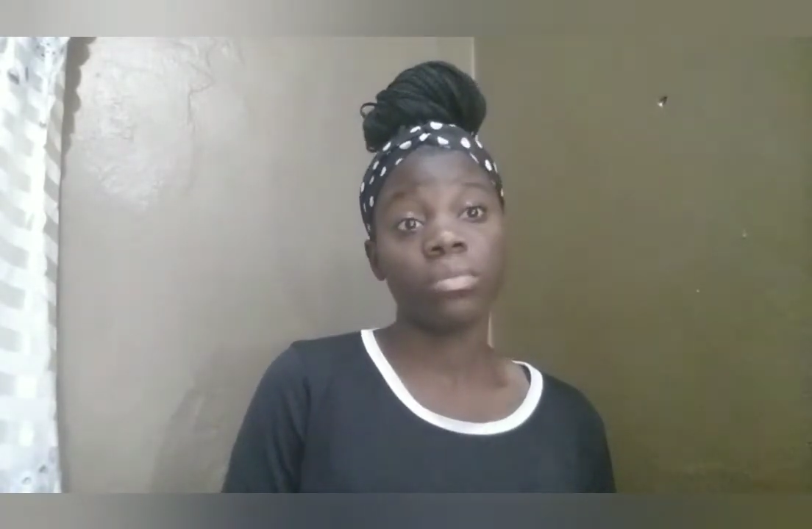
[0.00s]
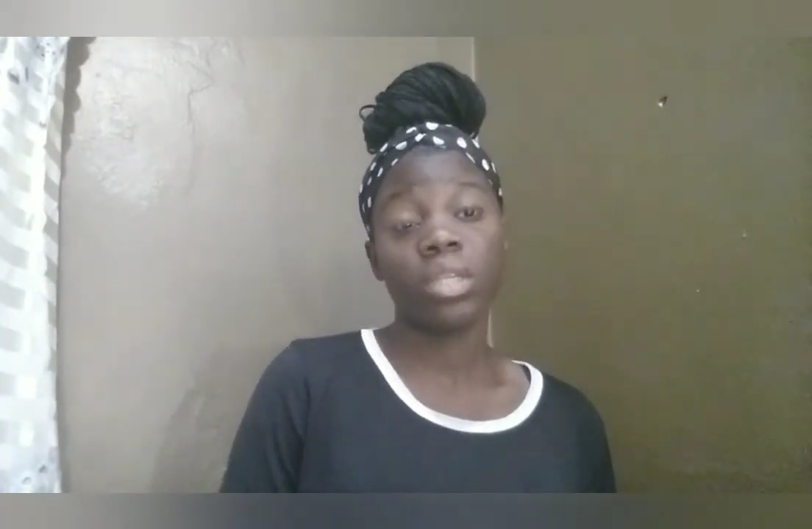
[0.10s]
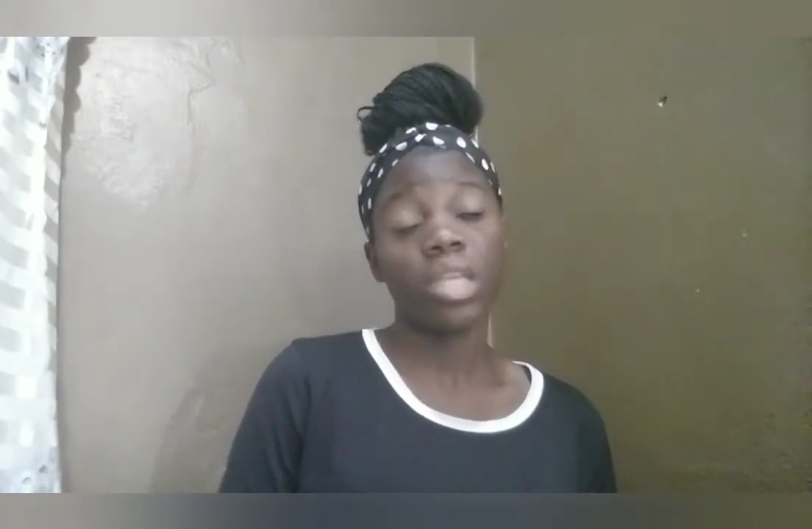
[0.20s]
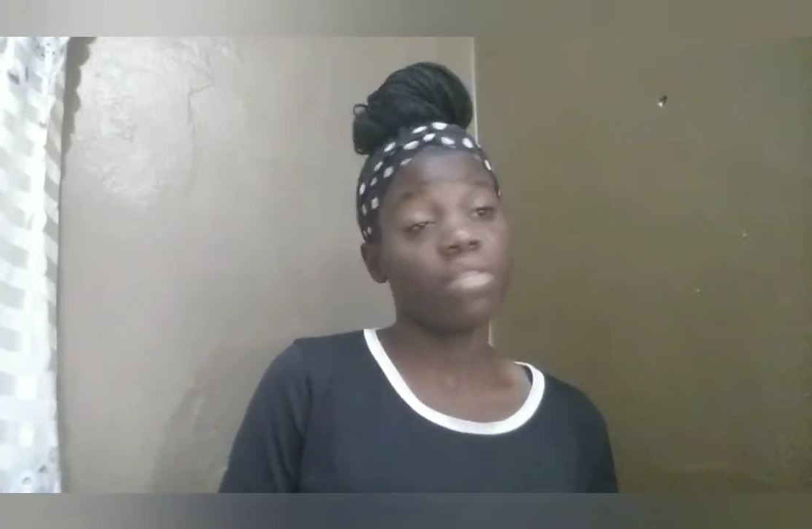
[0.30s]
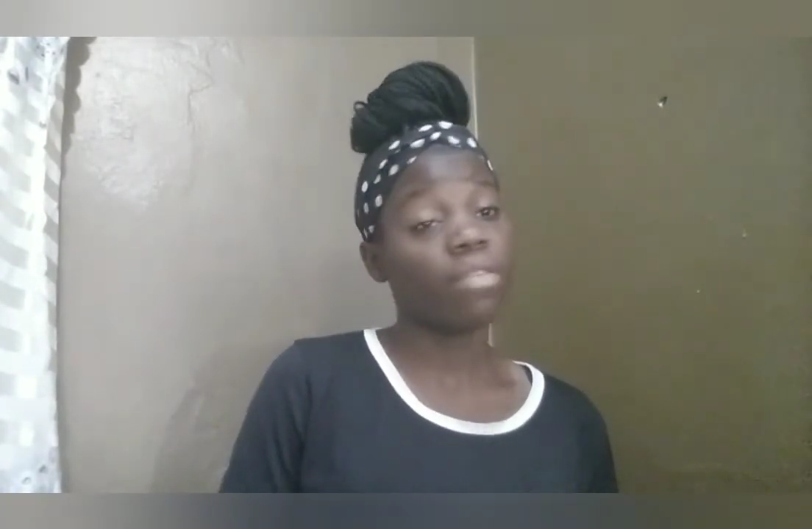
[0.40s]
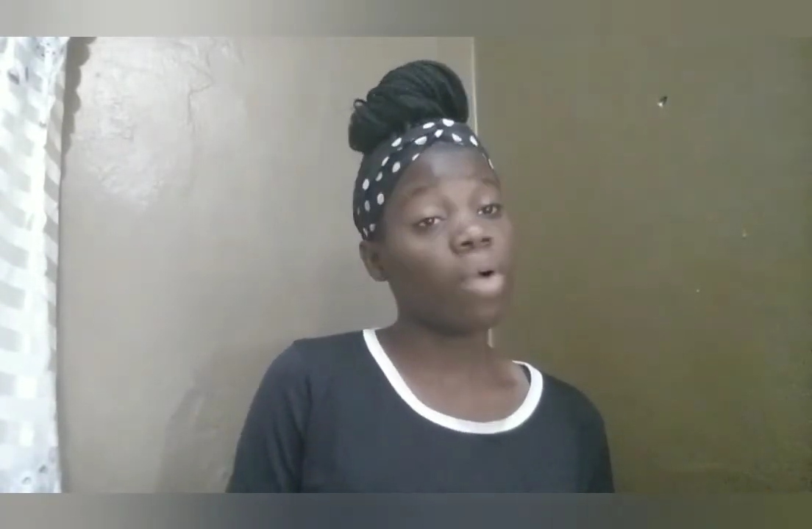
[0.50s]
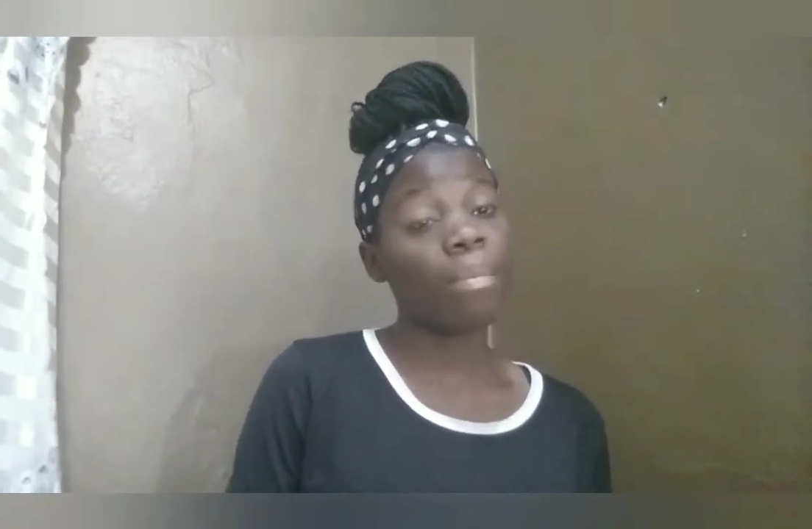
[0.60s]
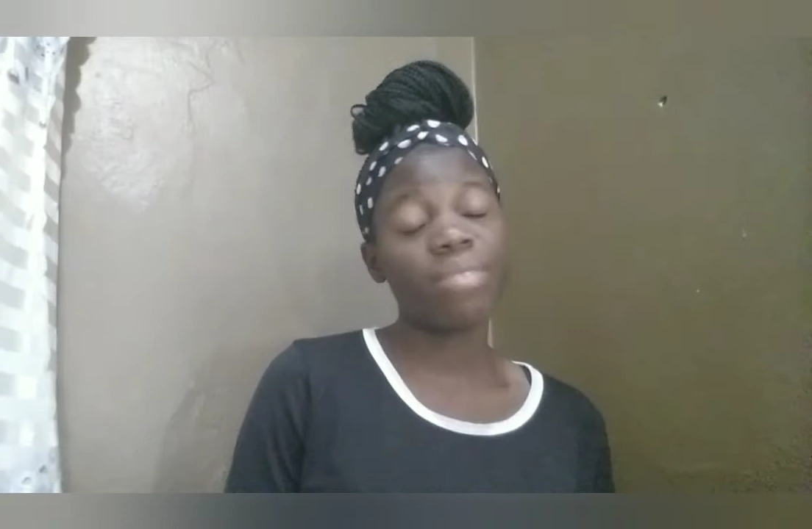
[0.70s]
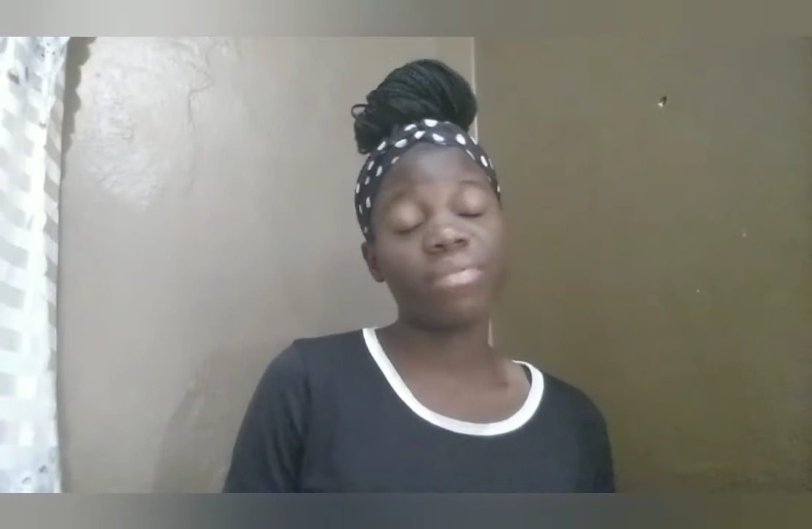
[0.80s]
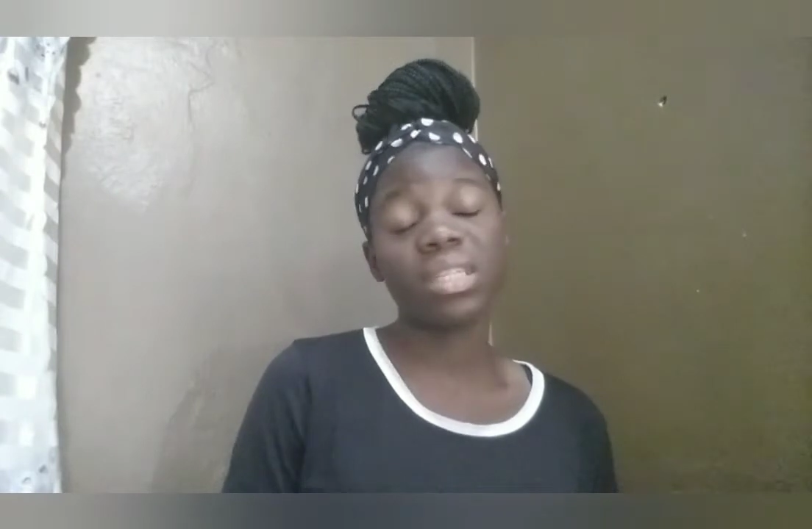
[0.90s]
If you want
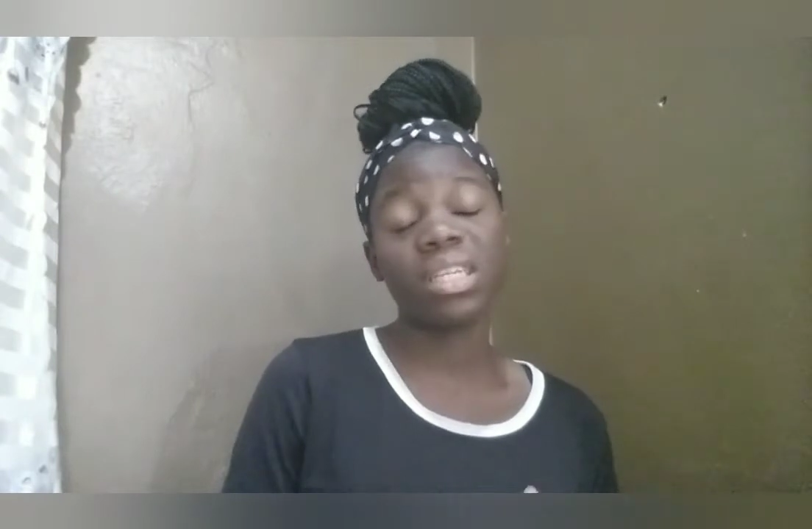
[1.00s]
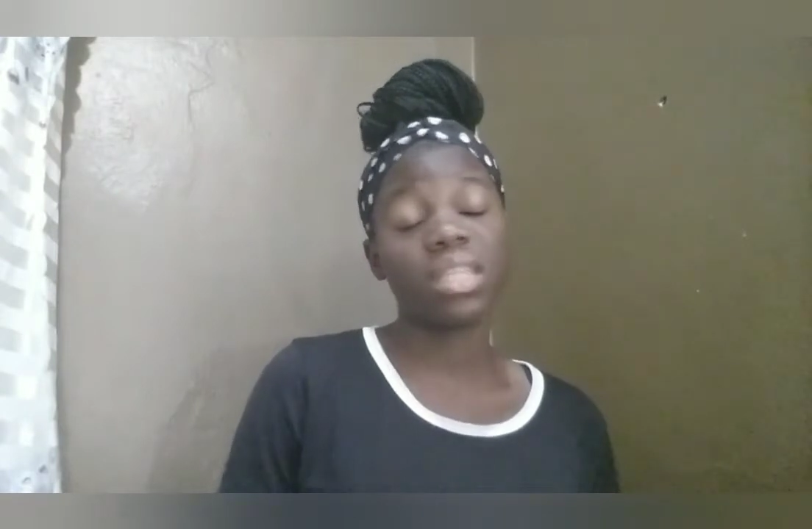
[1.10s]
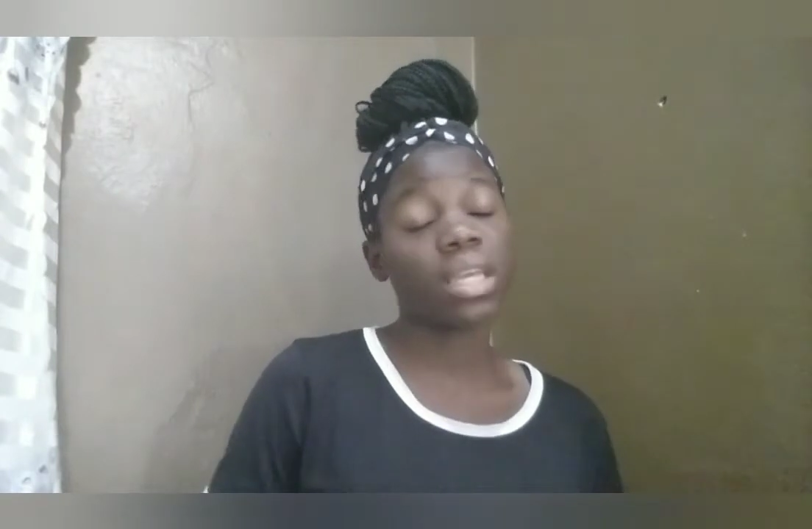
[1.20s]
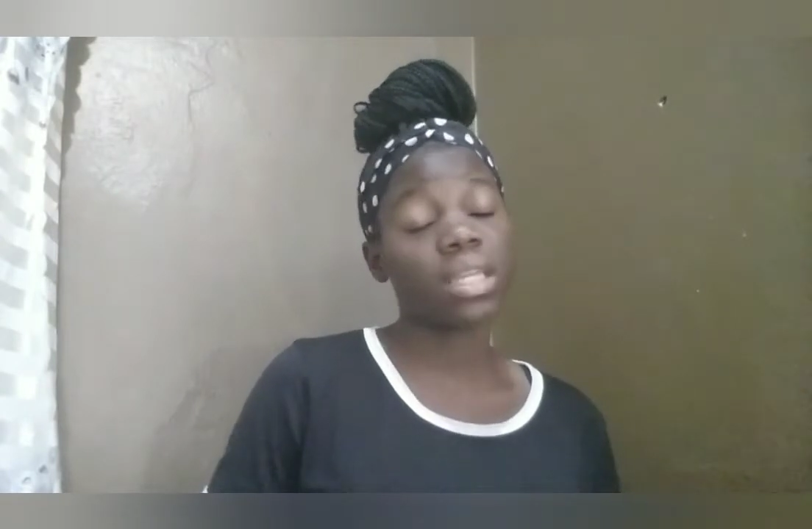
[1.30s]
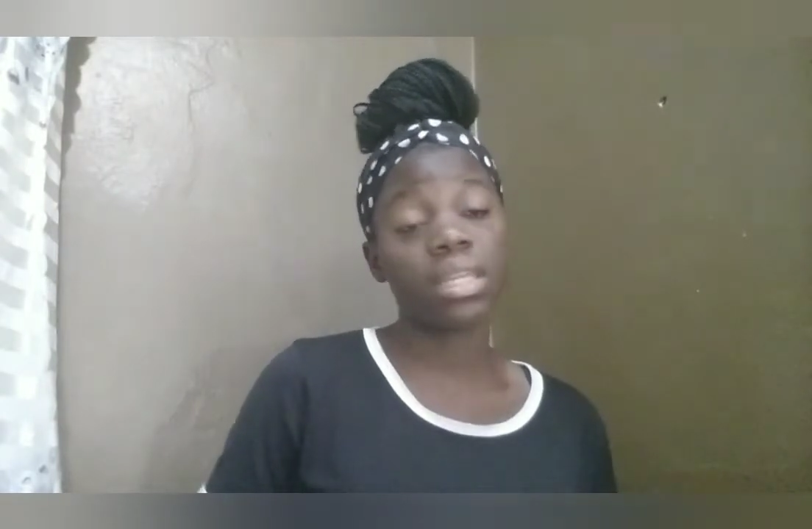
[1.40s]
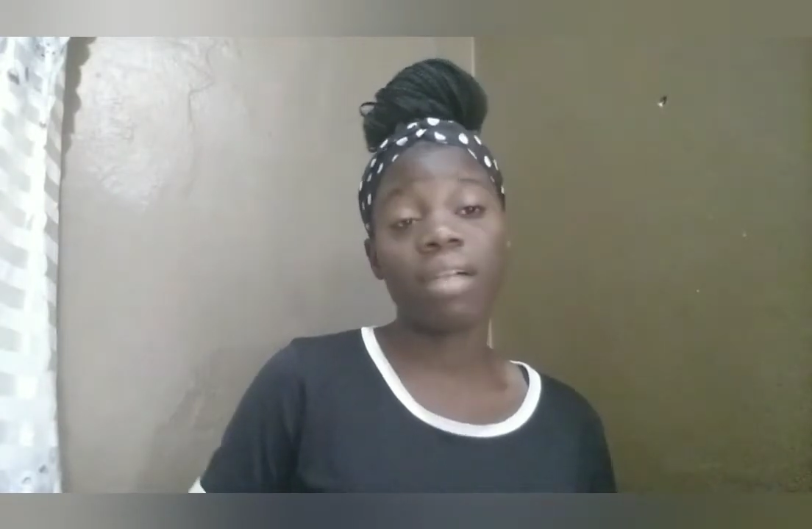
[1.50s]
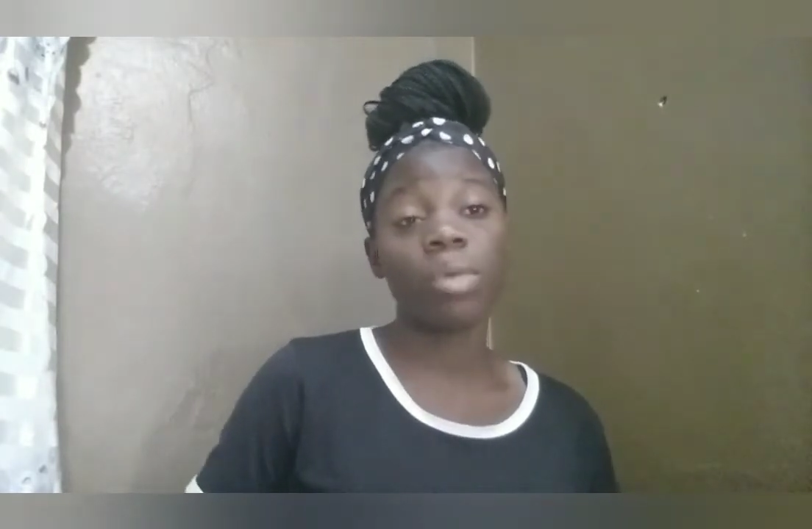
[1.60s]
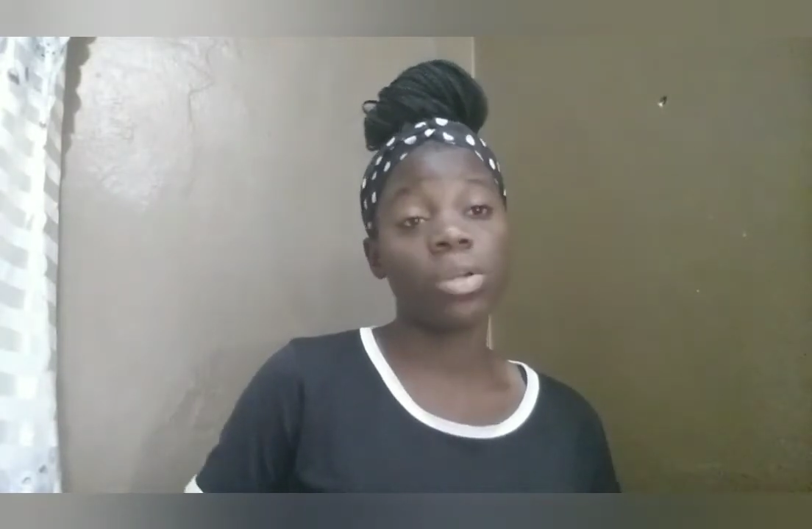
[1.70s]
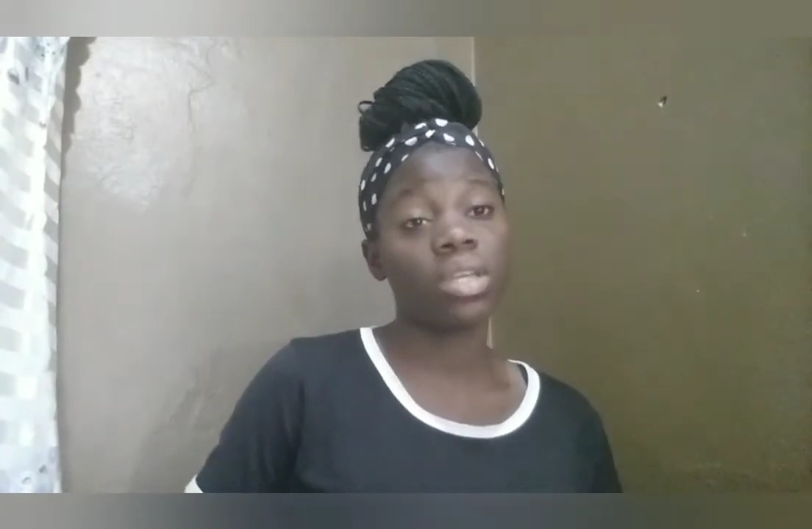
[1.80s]
people to think negative about you,